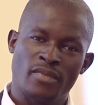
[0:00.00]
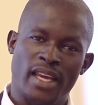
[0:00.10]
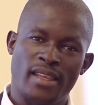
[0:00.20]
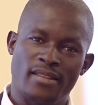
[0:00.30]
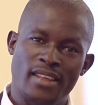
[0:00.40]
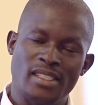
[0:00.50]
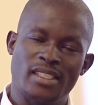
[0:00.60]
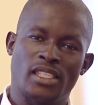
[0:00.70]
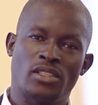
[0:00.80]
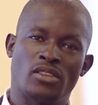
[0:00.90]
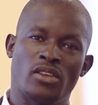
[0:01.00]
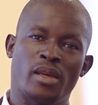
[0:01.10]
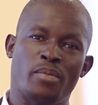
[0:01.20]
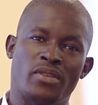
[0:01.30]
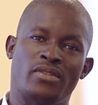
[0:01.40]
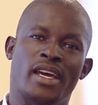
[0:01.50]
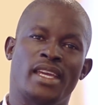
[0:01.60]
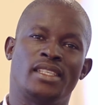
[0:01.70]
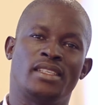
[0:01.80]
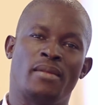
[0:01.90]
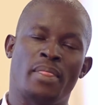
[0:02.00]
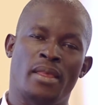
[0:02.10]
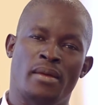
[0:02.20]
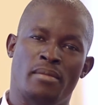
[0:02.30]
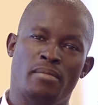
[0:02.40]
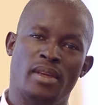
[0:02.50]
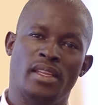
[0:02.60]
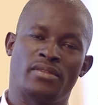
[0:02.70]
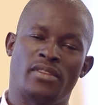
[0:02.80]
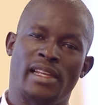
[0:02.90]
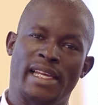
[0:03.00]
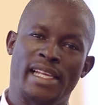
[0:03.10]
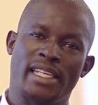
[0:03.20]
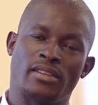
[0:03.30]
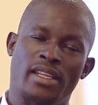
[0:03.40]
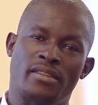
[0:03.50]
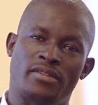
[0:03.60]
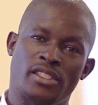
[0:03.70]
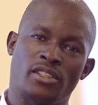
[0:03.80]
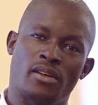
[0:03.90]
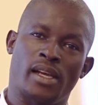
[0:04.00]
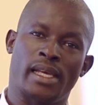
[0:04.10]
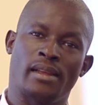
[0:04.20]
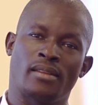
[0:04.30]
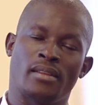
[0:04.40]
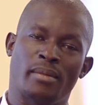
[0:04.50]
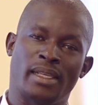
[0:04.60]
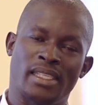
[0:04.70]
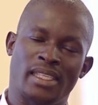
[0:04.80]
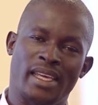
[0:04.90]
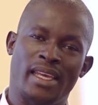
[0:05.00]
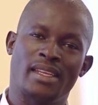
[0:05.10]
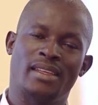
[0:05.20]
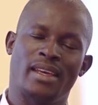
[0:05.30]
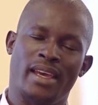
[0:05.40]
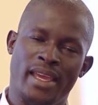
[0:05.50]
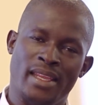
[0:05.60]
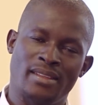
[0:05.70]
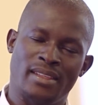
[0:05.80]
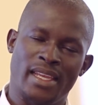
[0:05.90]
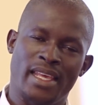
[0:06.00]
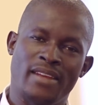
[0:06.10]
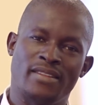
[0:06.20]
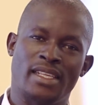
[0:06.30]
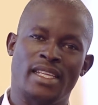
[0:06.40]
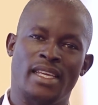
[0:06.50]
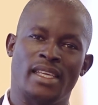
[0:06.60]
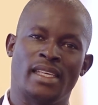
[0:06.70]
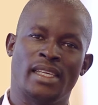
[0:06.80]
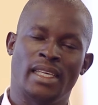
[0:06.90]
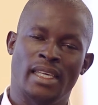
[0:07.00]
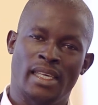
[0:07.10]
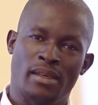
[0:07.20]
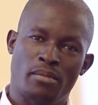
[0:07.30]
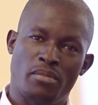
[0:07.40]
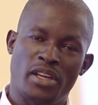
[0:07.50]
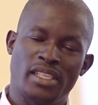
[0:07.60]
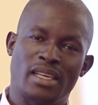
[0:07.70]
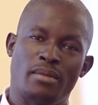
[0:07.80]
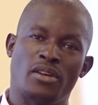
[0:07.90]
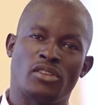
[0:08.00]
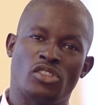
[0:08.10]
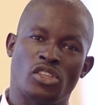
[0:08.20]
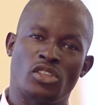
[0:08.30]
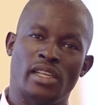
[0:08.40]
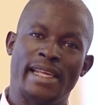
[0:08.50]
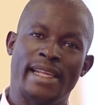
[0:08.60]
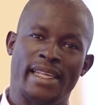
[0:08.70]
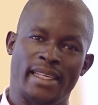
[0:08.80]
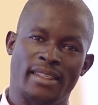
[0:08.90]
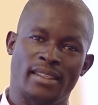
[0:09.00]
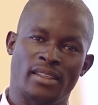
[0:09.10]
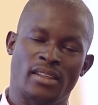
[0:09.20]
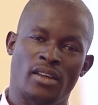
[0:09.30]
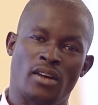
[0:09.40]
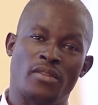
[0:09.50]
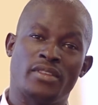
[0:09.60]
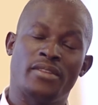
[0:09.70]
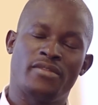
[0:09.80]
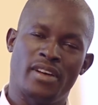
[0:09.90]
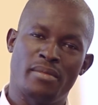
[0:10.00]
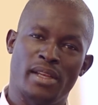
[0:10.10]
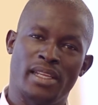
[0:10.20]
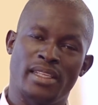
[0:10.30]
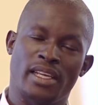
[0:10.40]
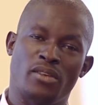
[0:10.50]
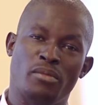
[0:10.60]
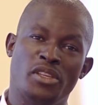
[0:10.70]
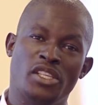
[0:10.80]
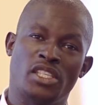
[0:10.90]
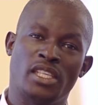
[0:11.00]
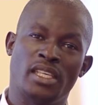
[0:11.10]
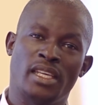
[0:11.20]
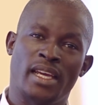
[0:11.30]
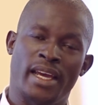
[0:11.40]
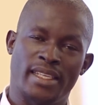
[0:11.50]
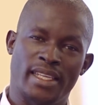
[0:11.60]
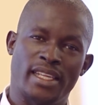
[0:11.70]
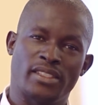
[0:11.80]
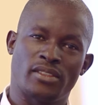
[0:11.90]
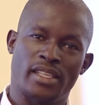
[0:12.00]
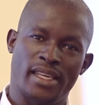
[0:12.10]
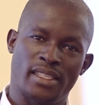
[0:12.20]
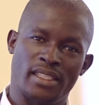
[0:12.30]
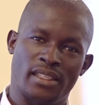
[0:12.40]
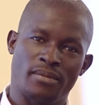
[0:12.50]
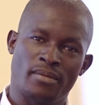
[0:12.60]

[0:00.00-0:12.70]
And this does not only provide meaningful healing to their physical health, but it ends at the end of the day, brings about total healing of the family, the community, and then the society.